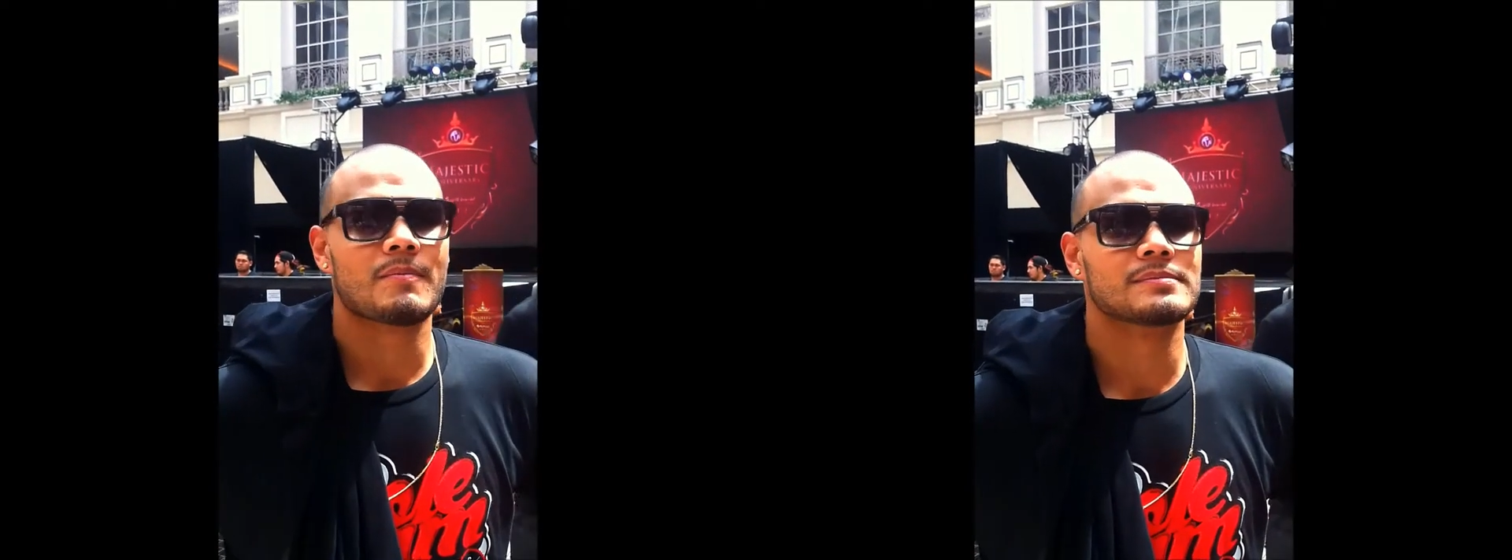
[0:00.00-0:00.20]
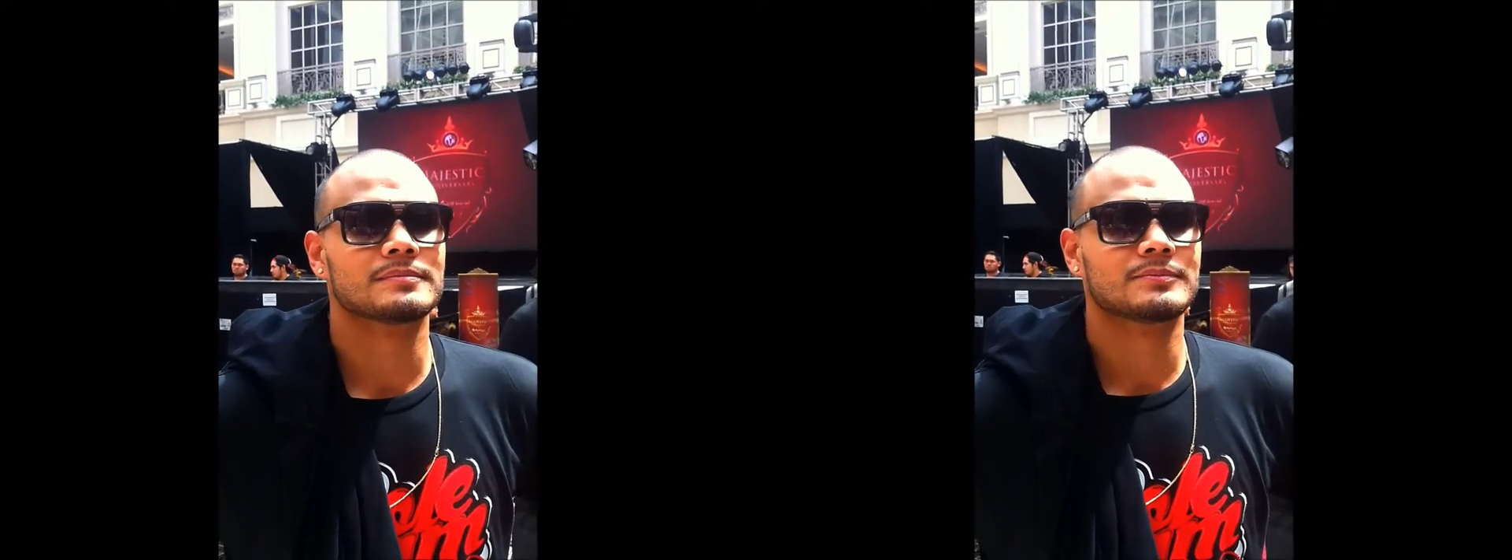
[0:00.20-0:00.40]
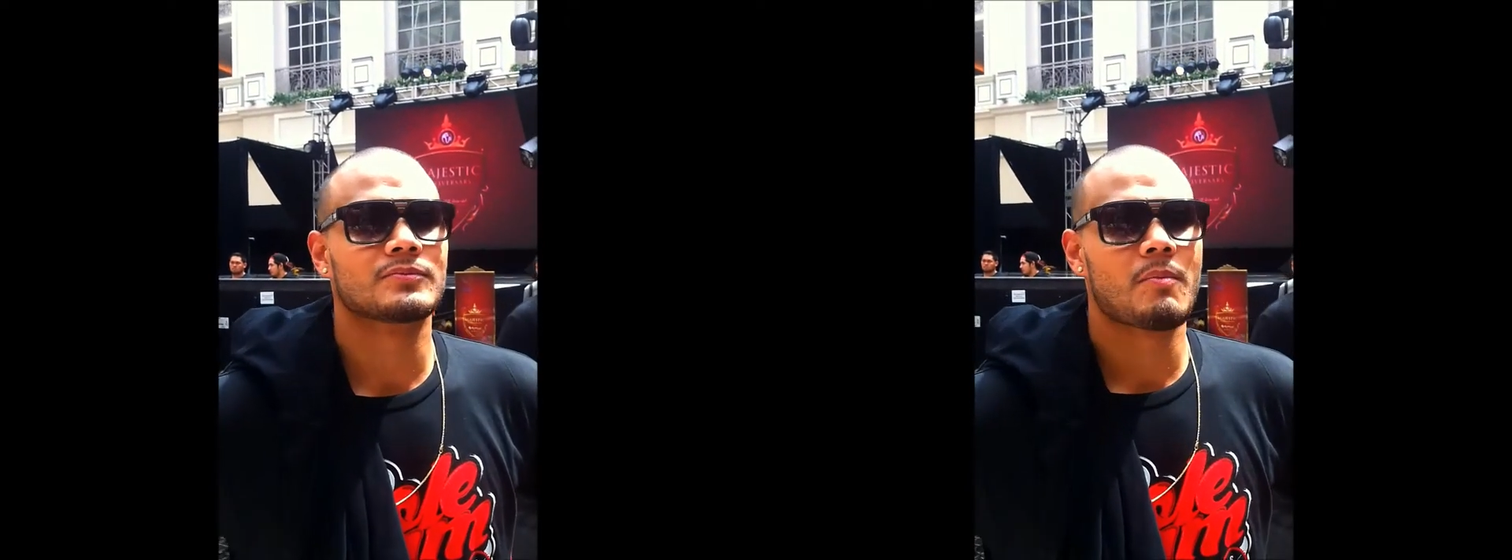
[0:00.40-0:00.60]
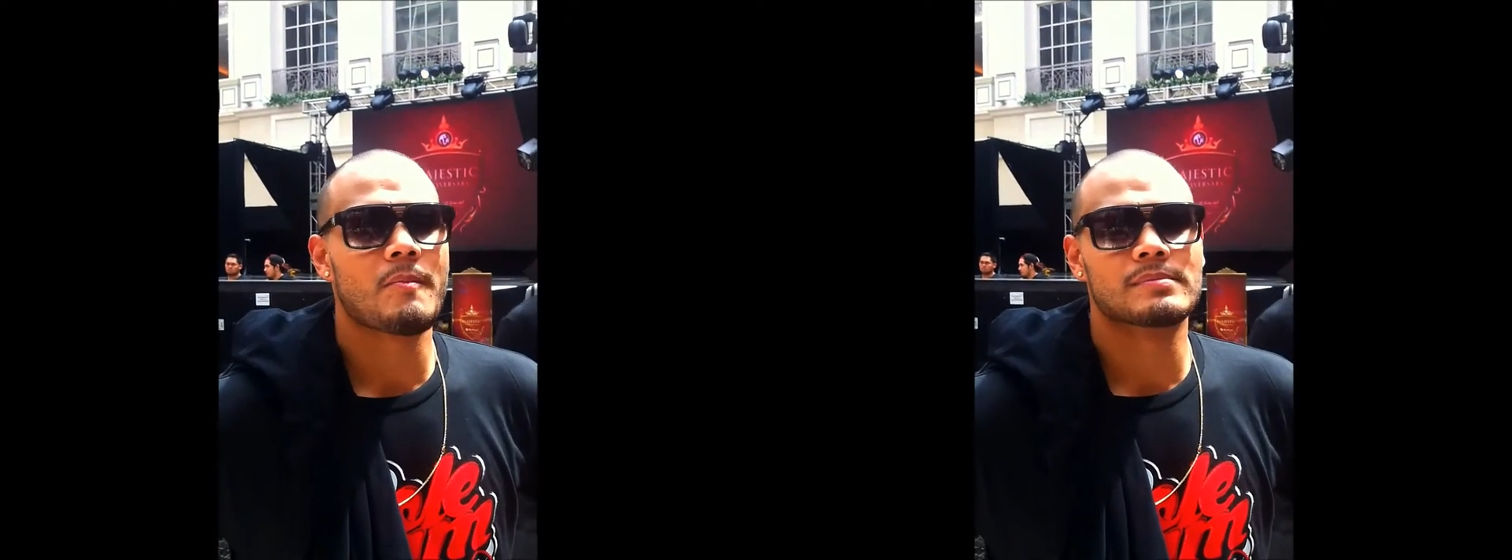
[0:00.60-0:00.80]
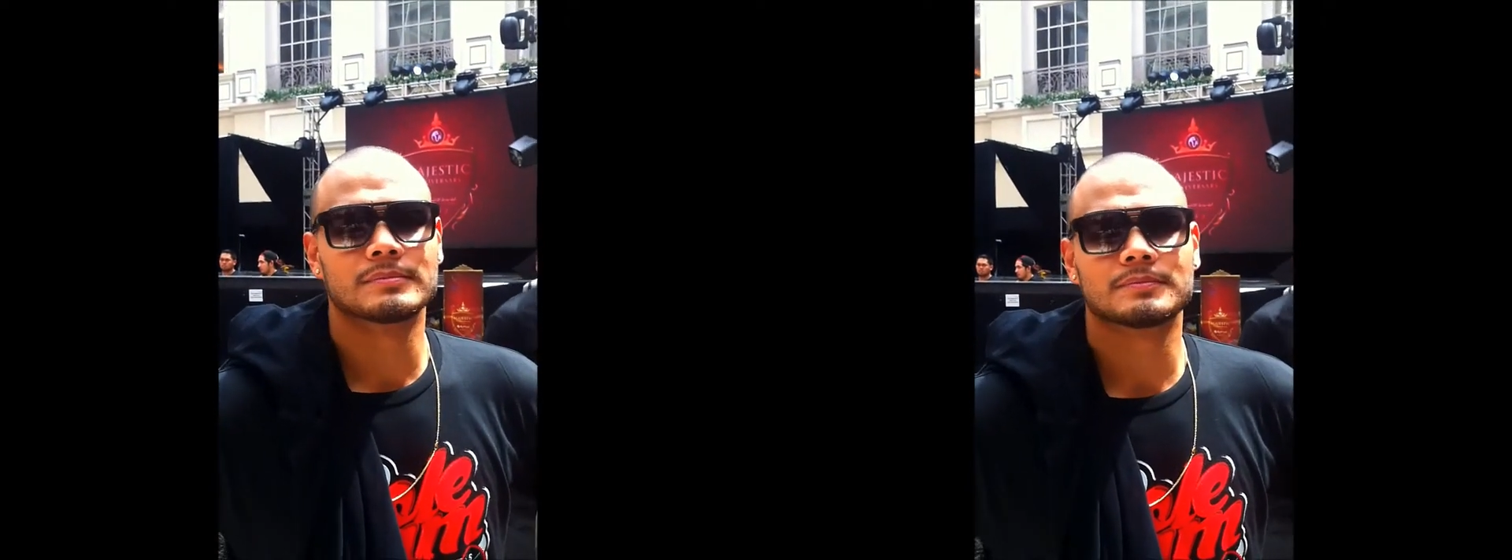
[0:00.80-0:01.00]
2K
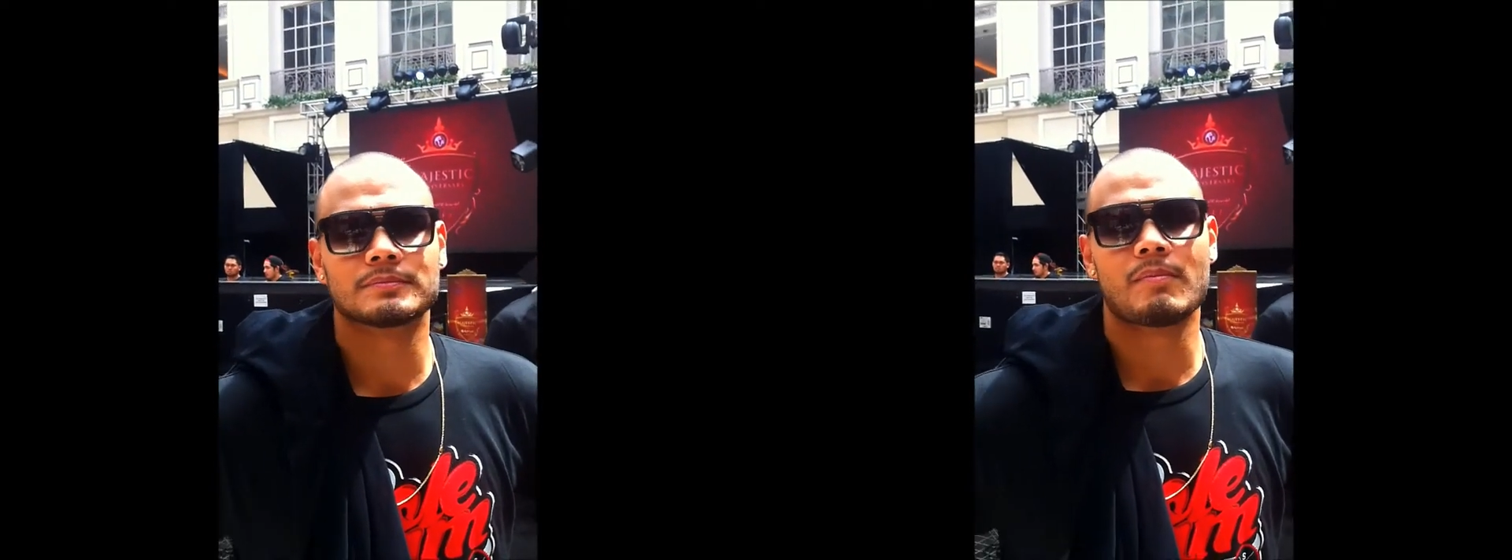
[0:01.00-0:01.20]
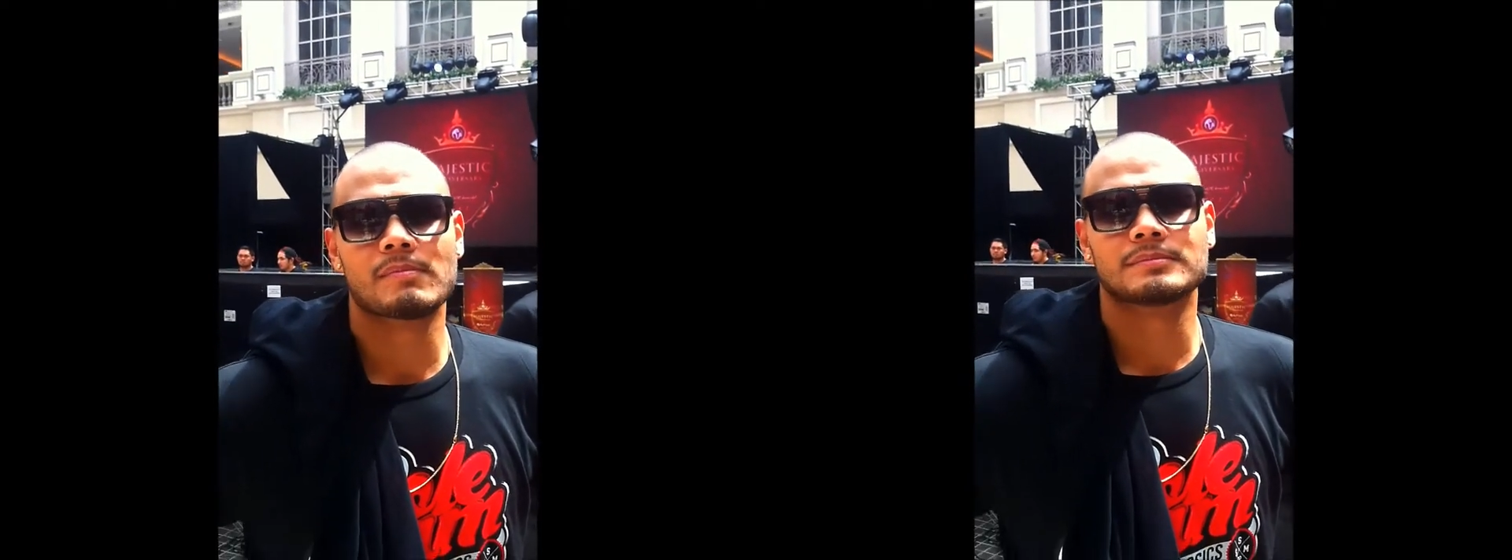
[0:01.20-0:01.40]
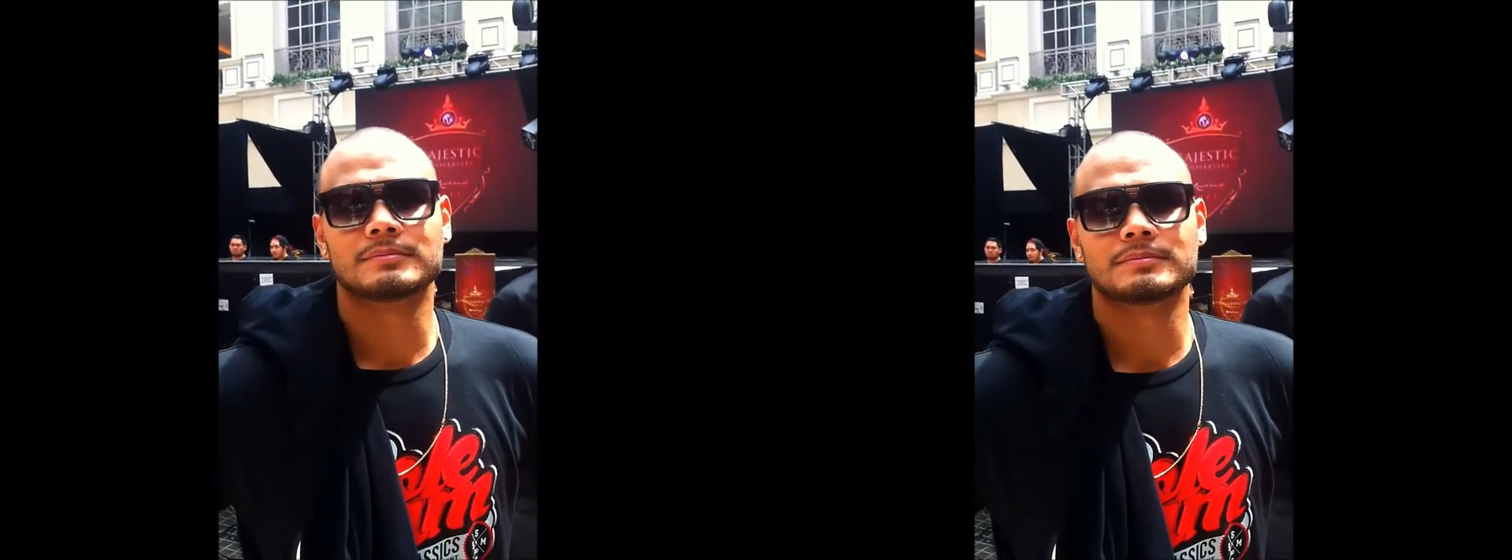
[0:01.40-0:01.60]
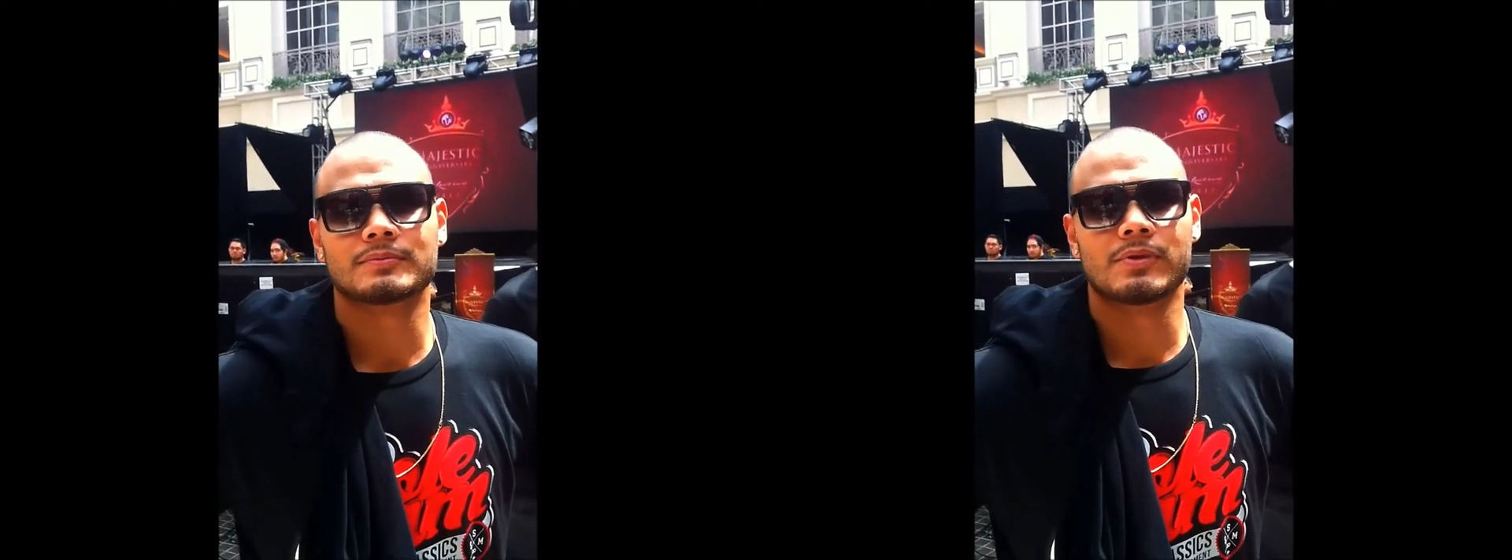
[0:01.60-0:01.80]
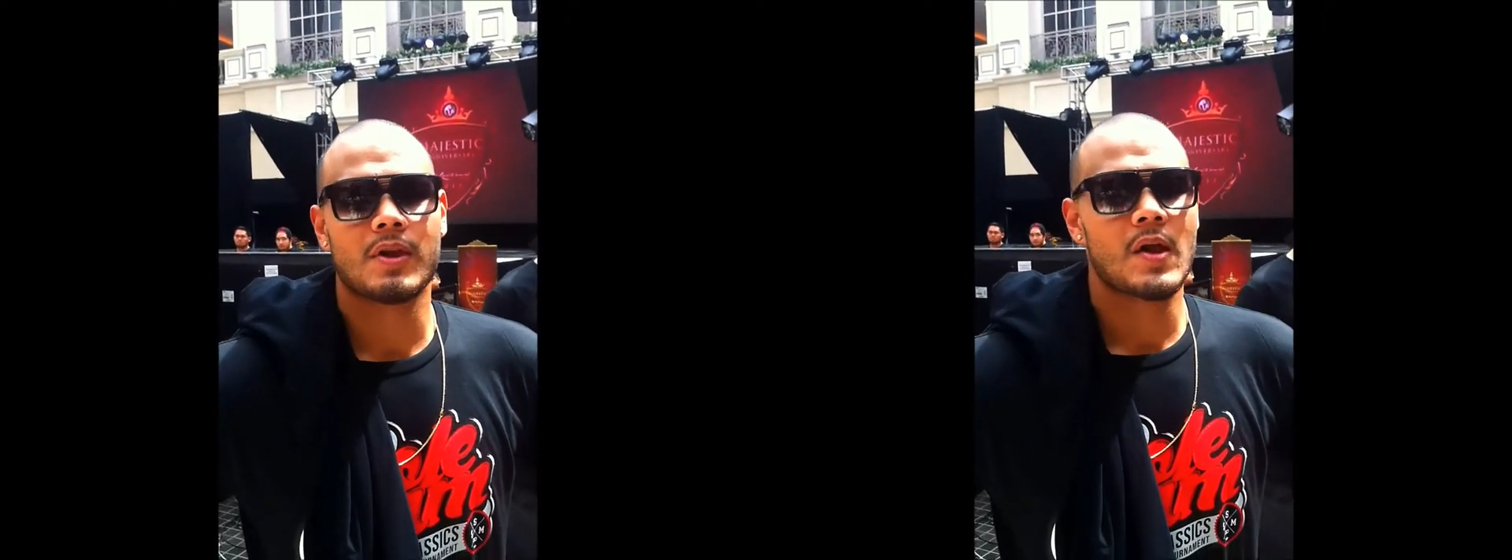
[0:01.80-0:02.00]
Classics tournament. What
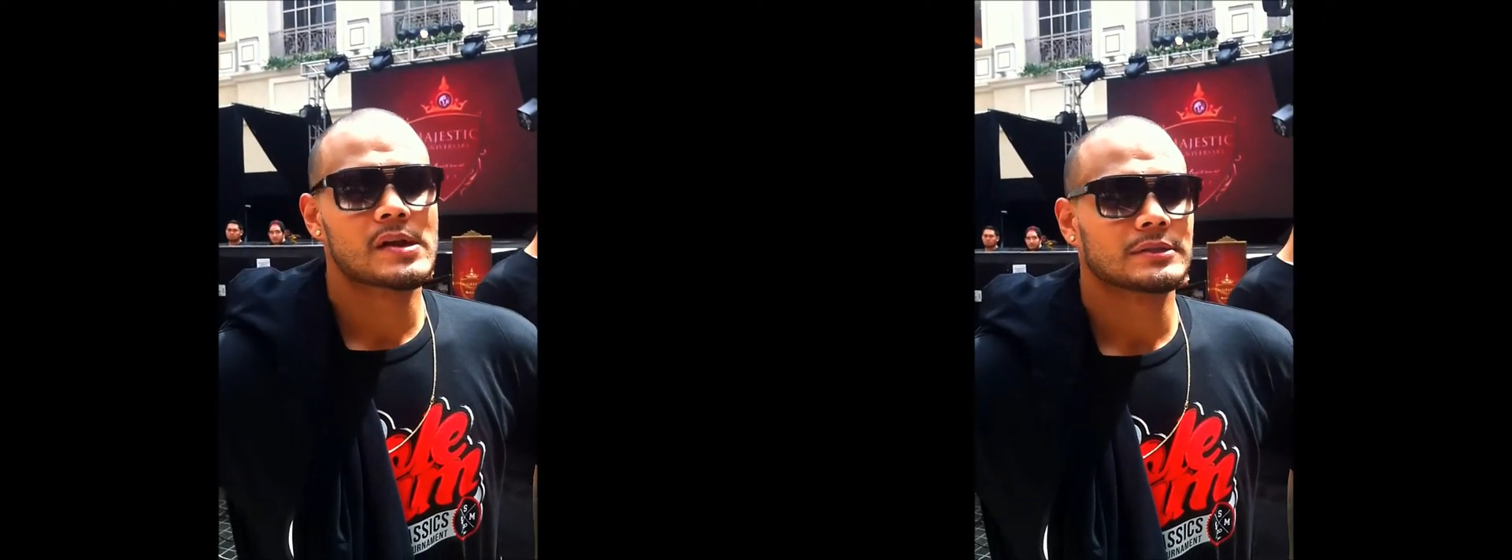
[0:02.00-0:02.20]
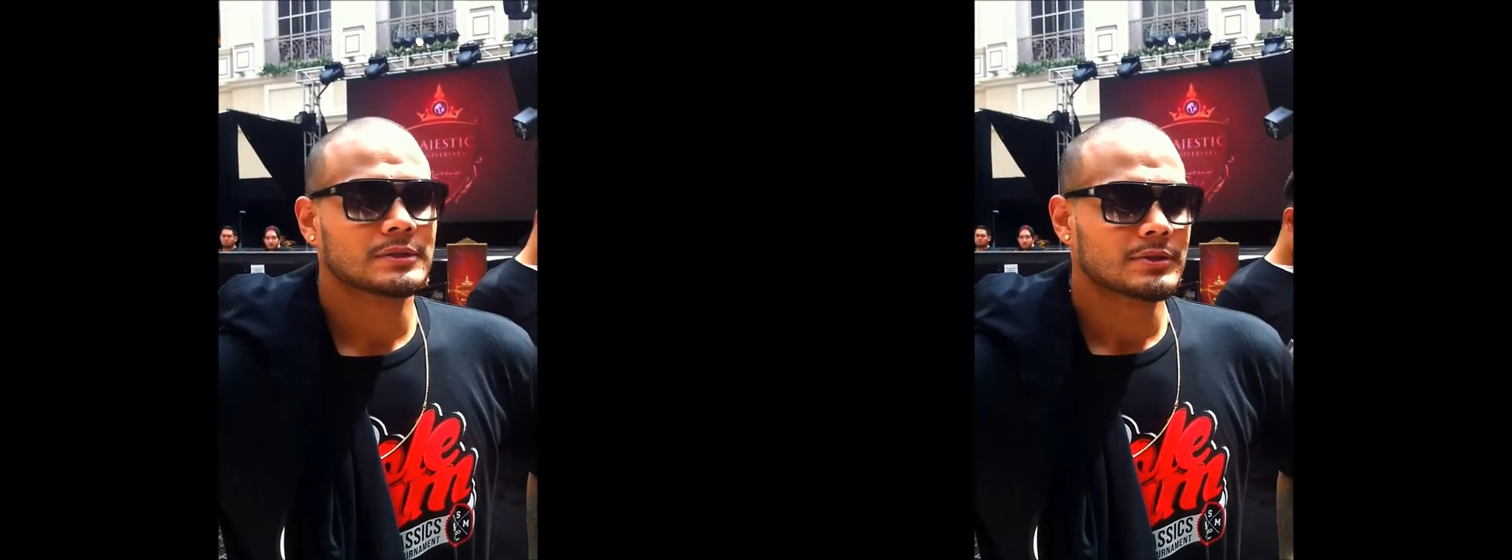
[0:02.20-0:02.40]
happened there, Sol?